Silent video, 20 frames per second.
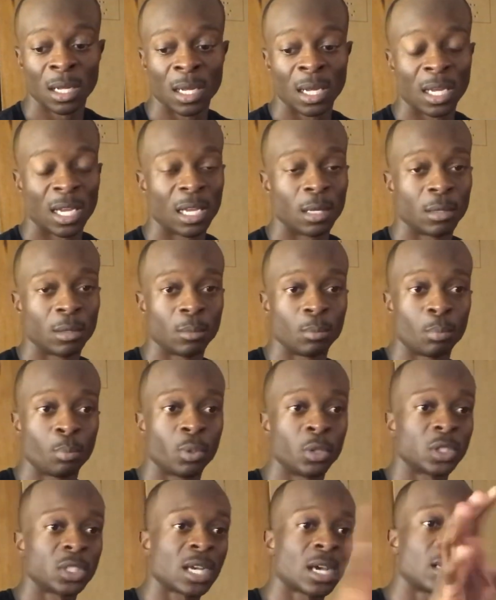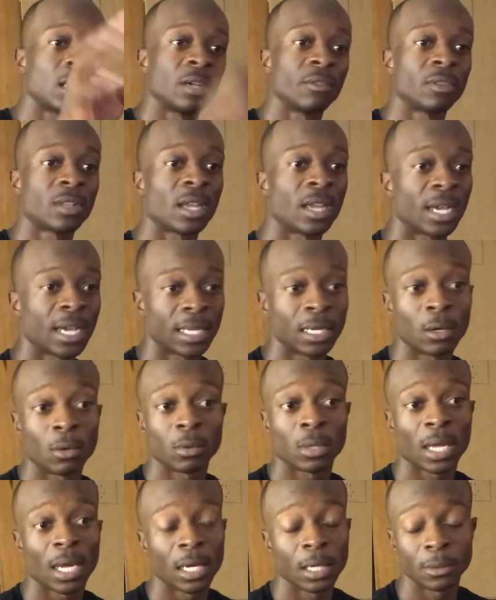and push out everything I don't
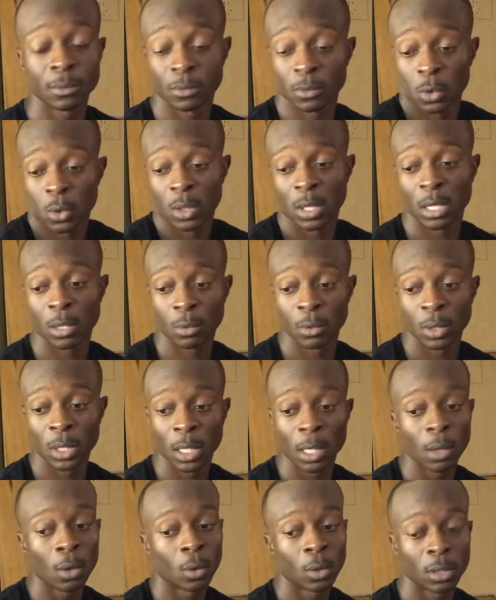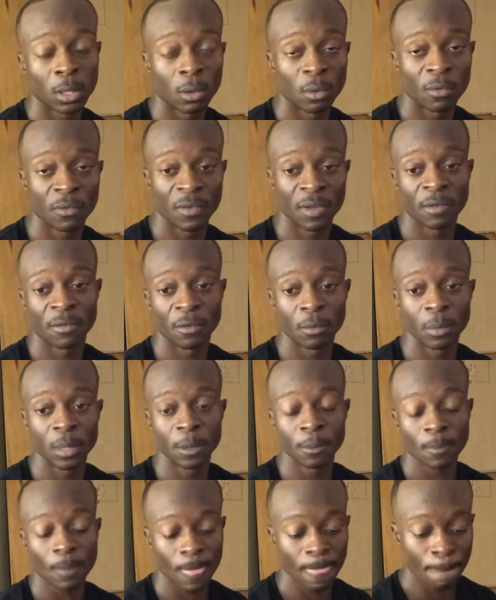like or don't need or don't fit for me.
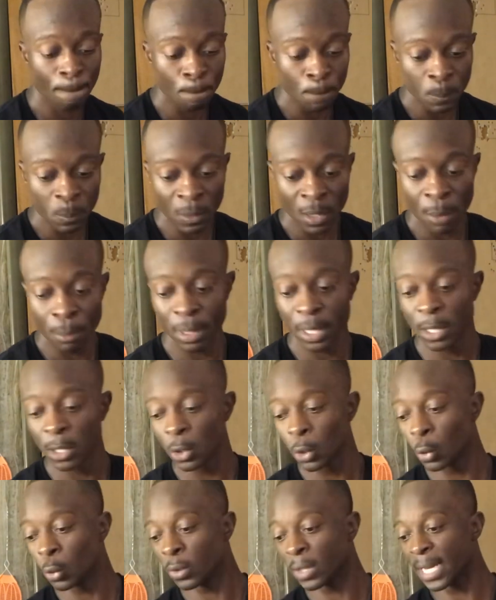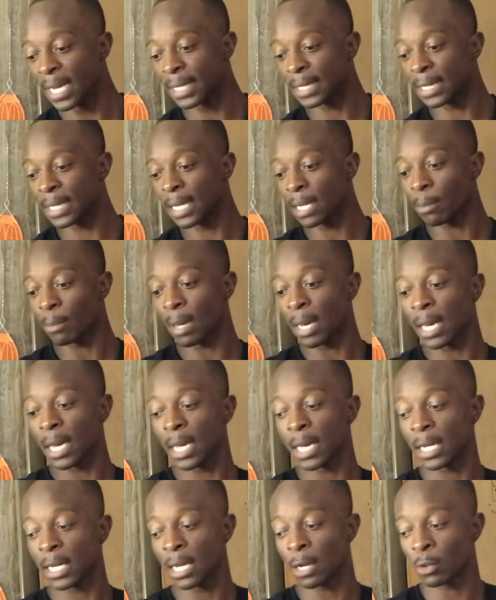But anywho, that's it,
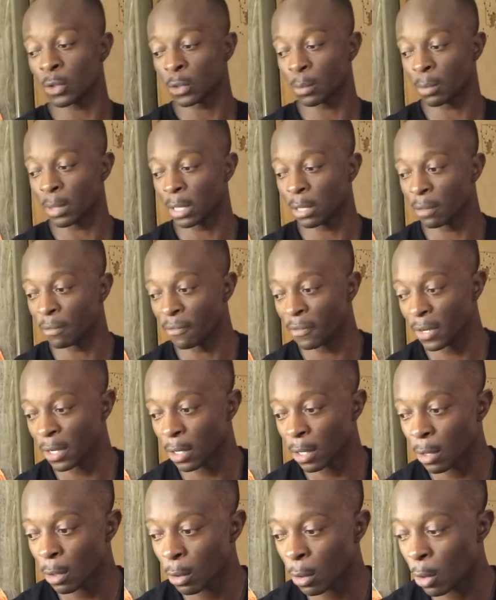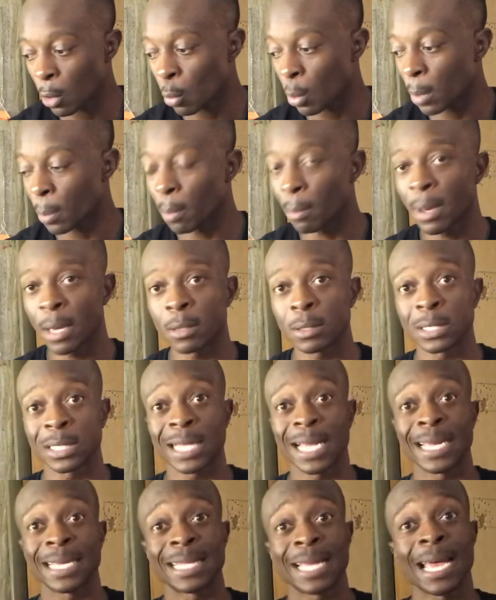man. That was my little video on weapon mounters
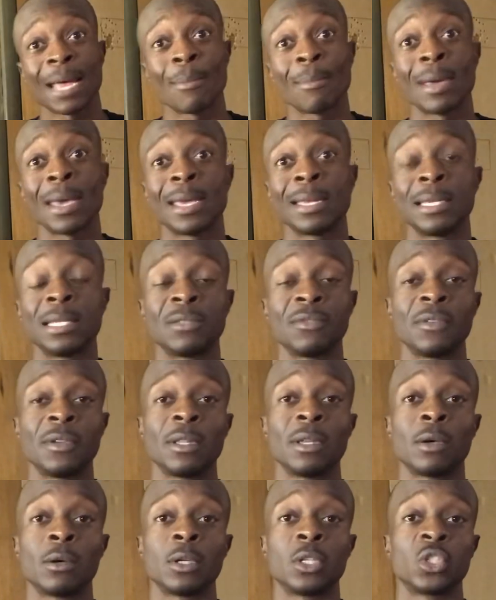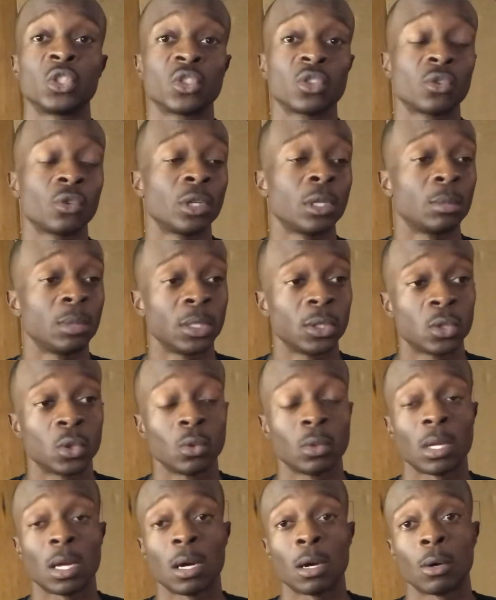light. I made this video extremely too
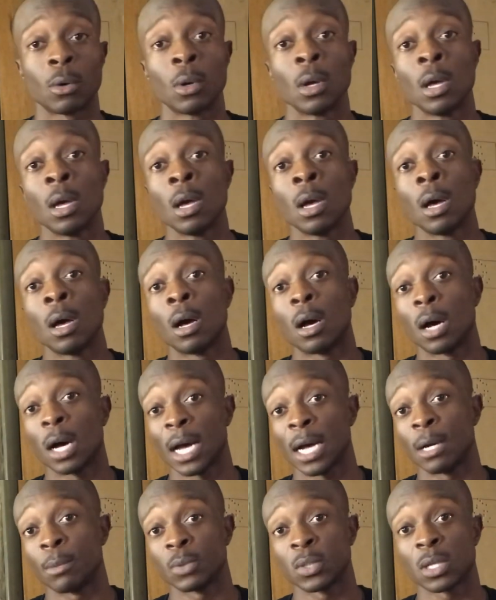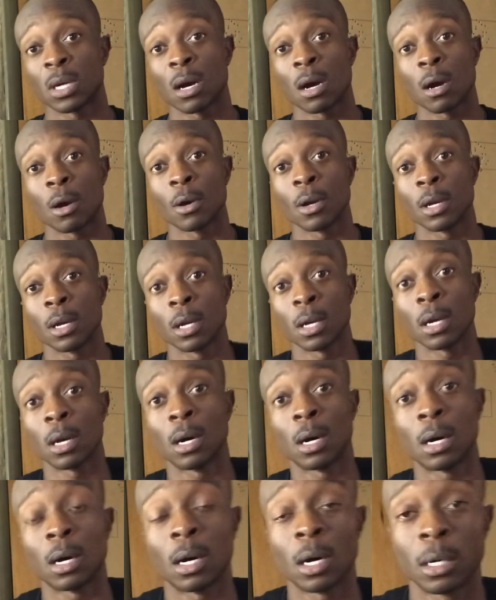long. I am sorry.
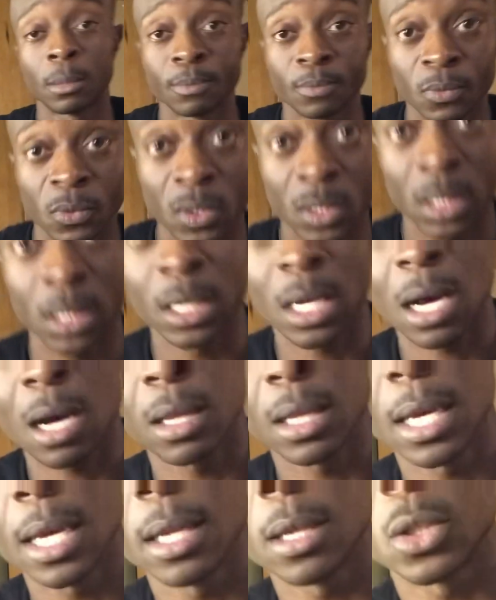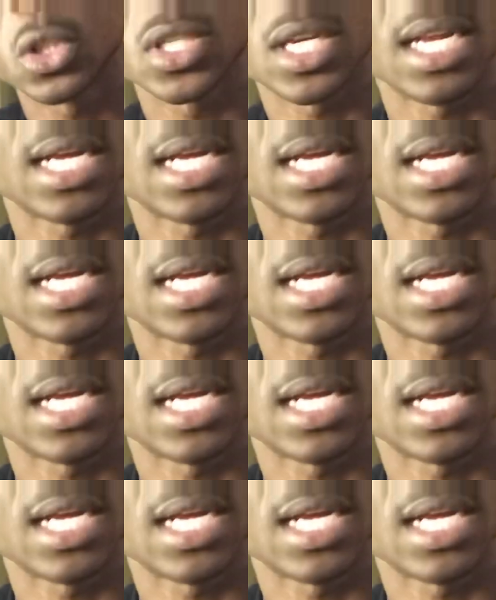See y'all later. Shout